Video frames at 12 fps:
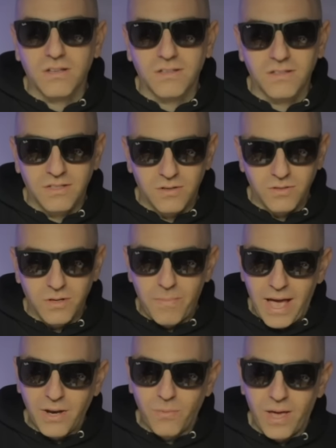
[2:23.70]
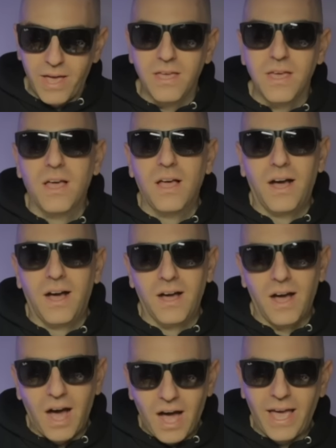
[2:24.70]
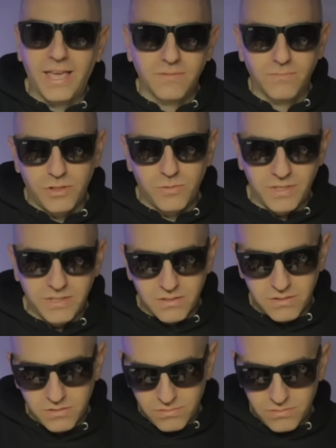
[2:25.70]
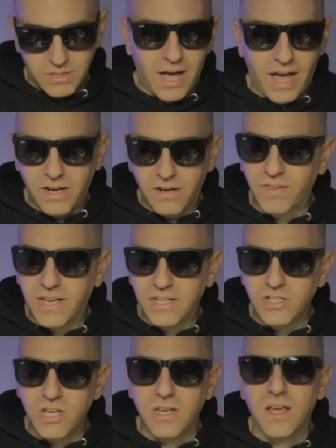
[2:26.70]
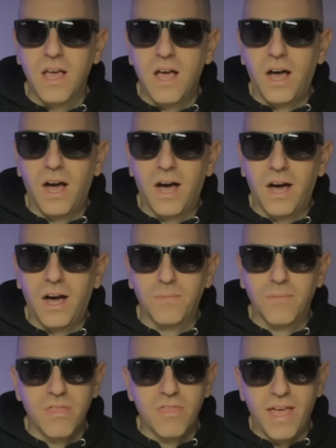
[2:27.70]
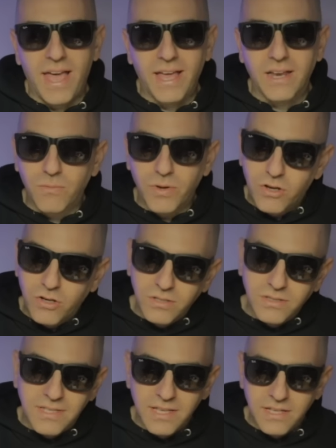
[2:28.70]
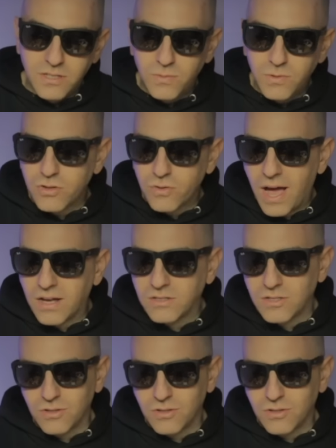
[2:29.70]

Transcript: you know, in a bad way, high, which means that there is high inflation, then we could see a switch around.